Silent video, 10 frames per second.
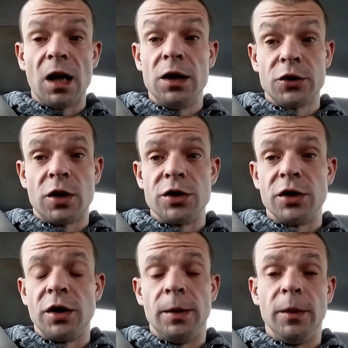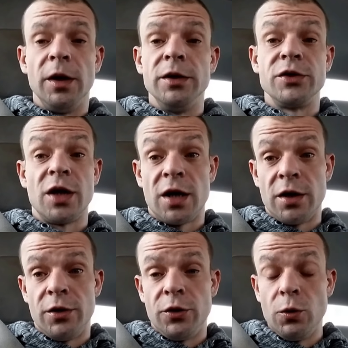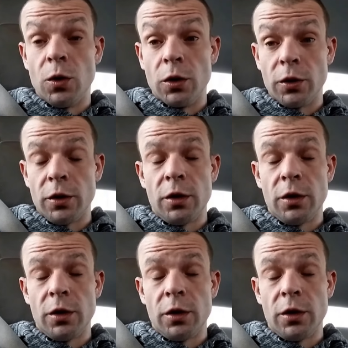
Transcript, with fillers: that's crazy. Couldn't even get inside to work.